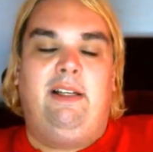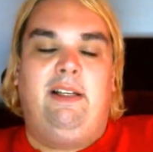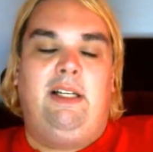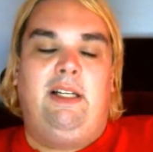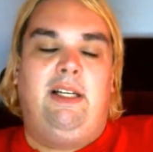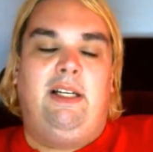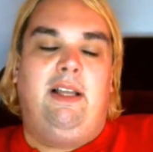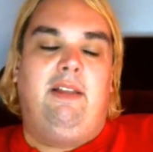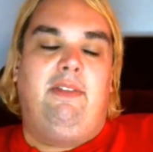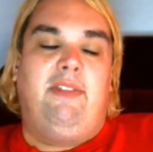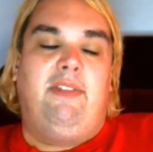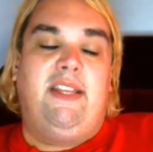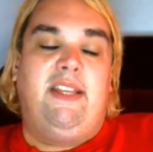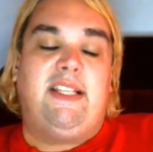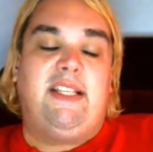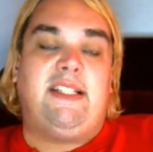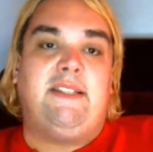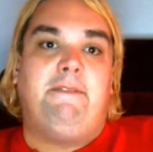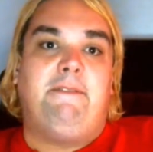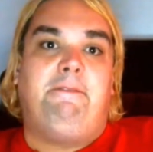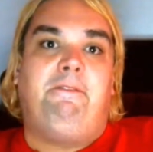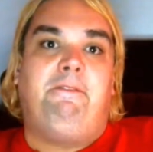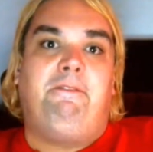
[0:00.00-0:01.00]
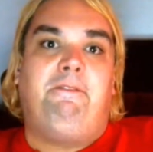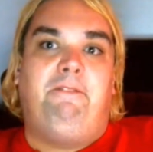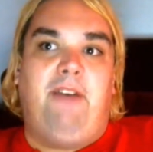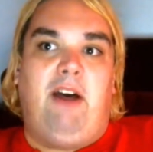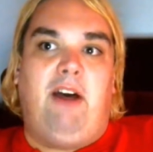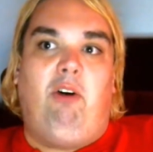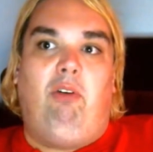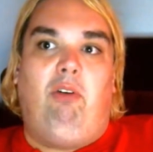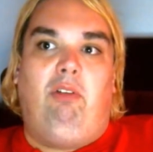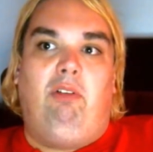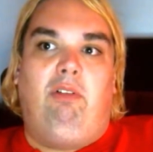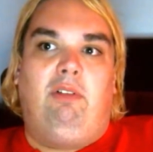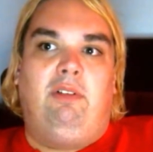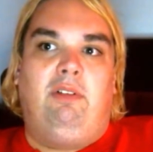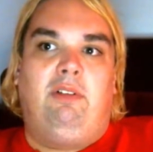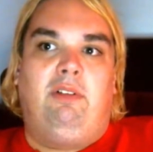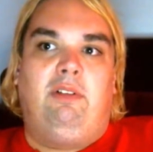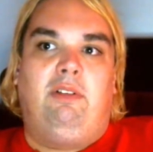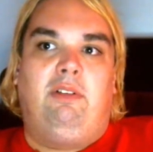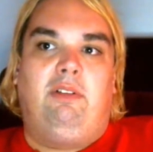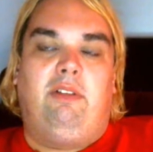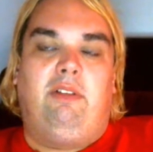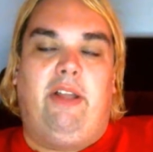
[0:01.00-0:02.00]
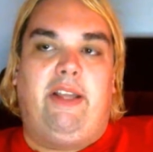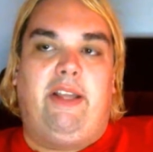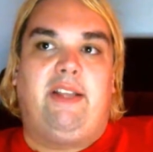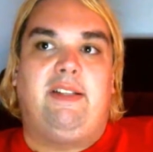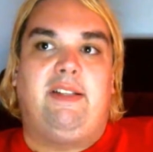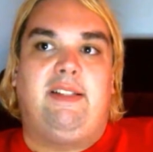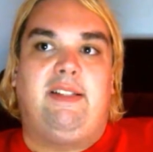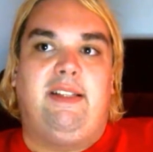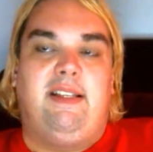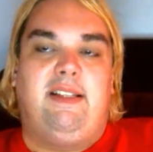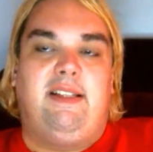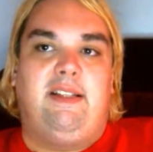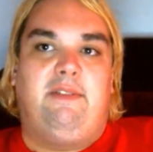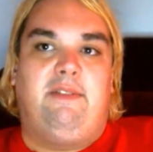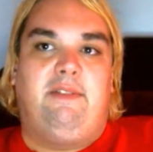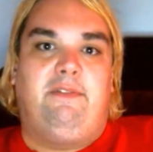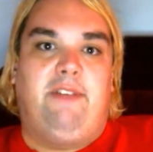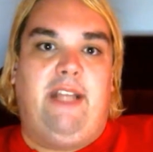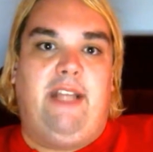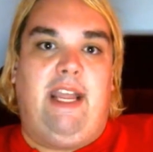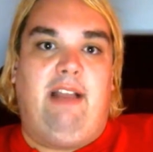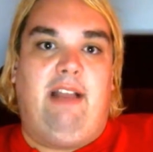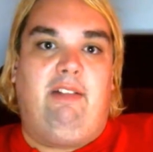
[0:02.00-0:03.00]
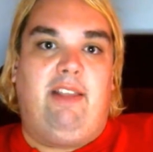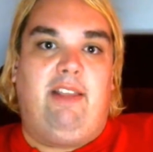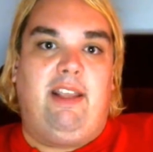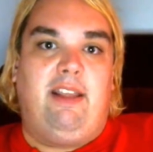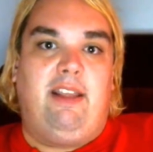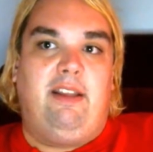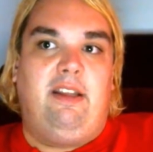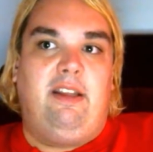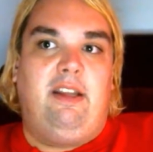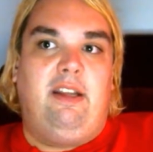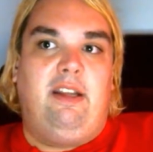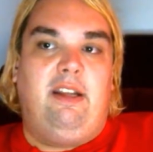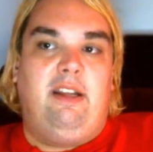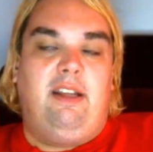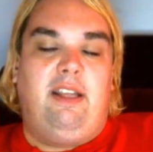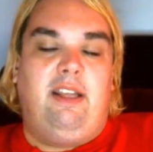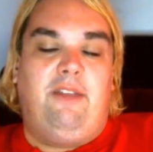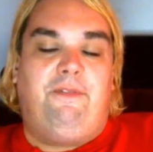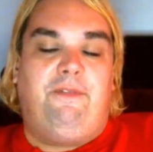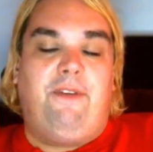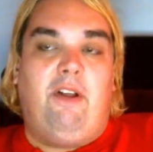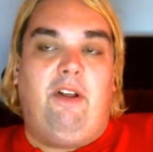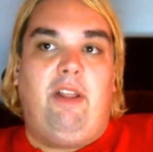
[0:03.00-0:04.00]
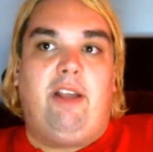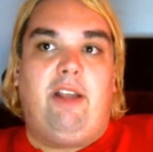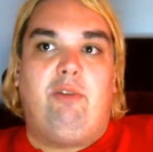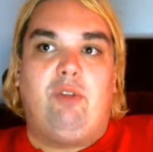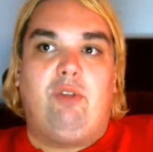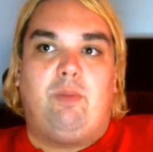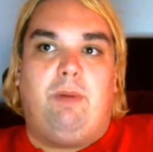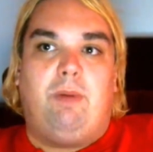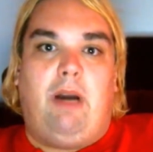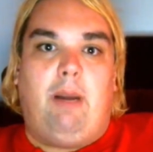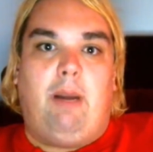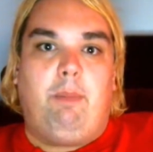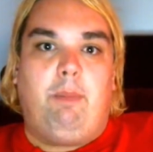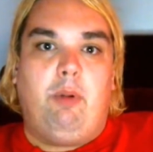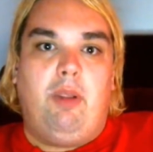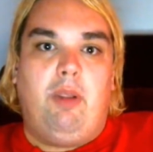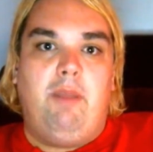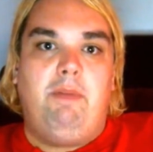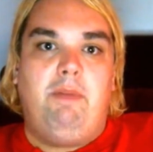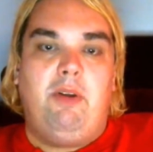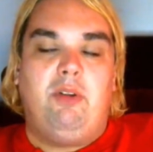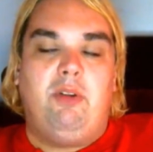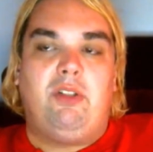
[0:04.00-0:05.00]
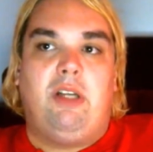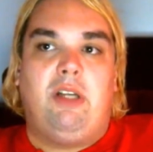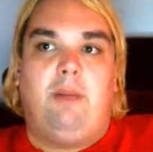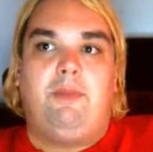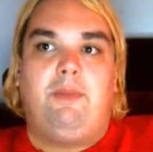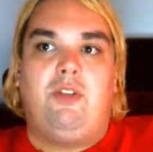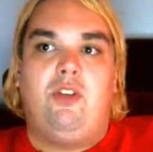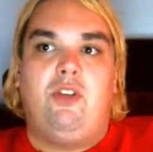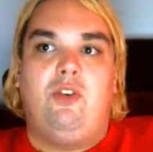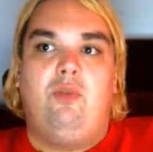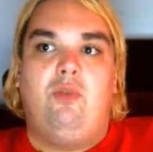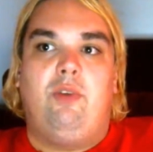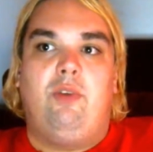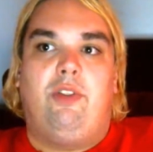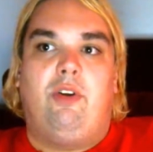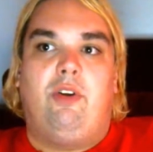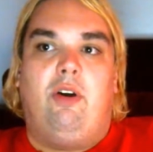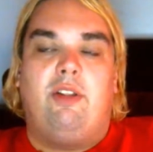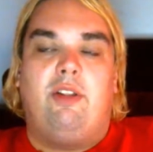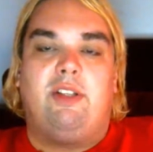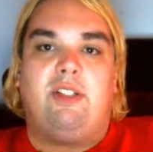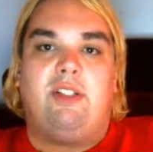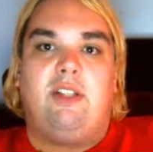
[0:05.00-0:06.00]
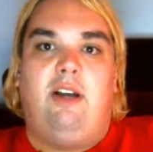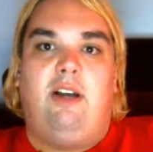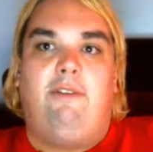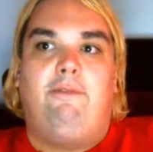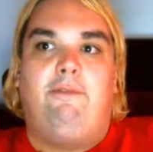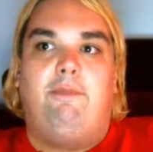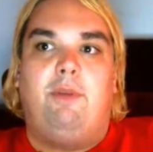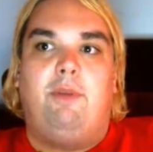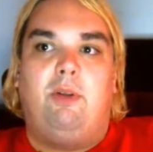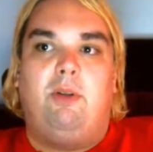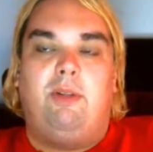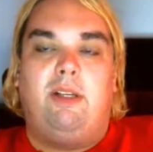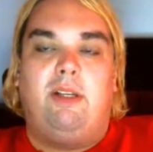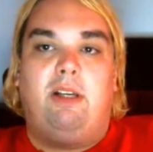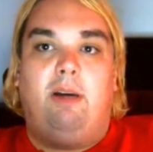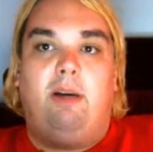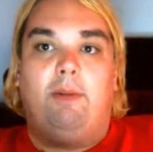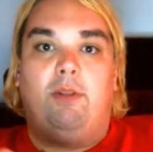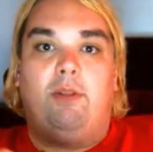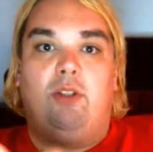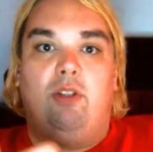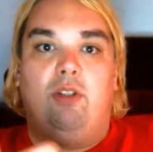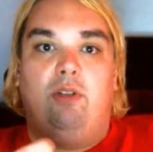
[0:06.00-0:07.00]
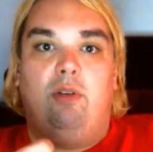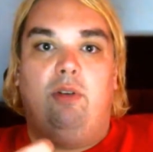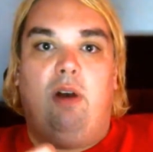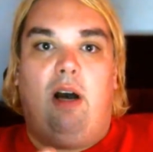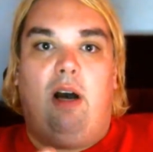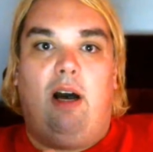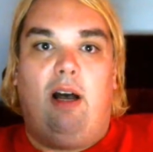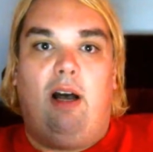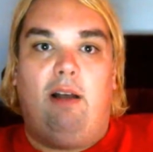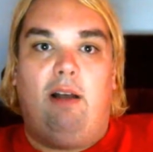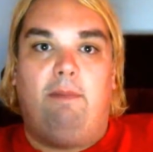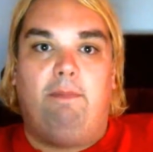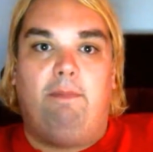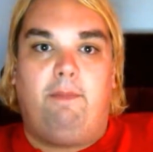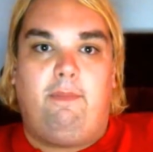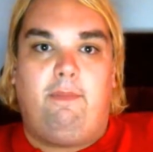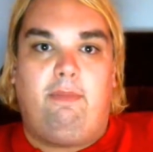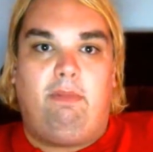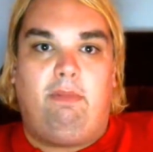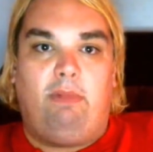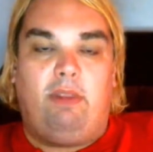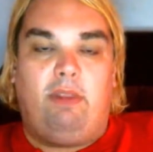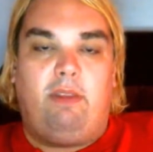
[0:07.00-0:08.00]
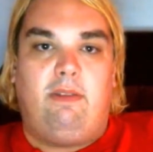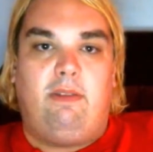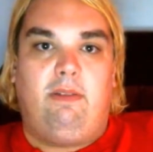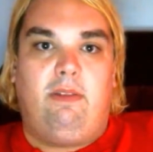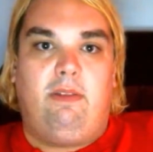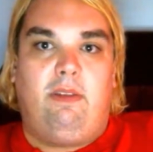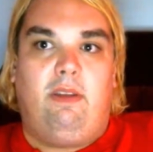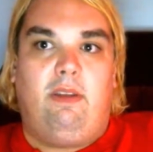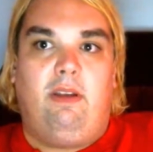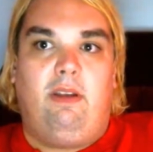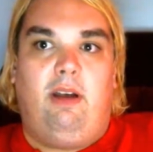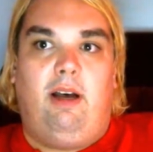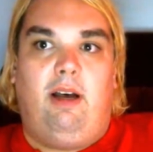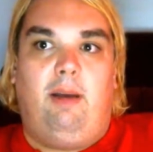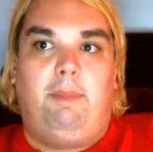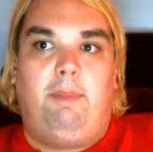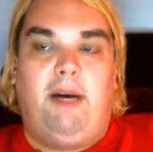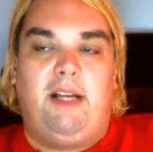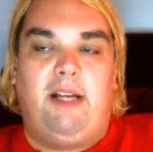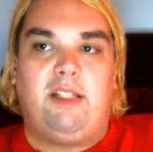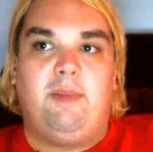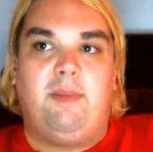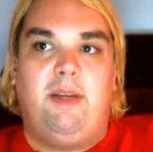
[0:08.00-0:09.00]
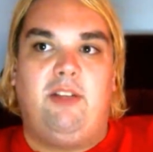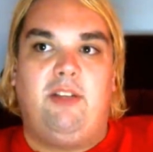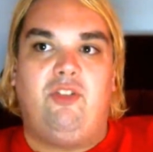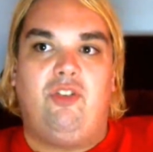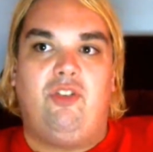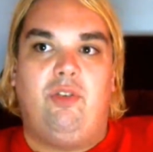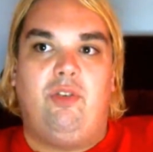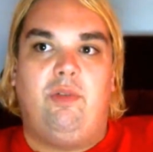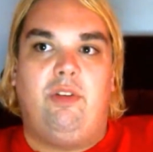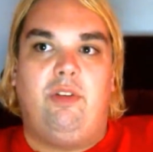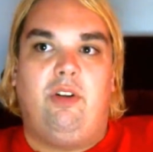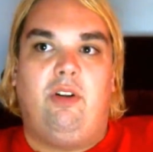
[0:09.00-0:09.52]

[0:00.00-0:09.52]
This felt like a season finale it felt like it was properly built up to with all the stuff building up to uh, uh, Boxman Jr.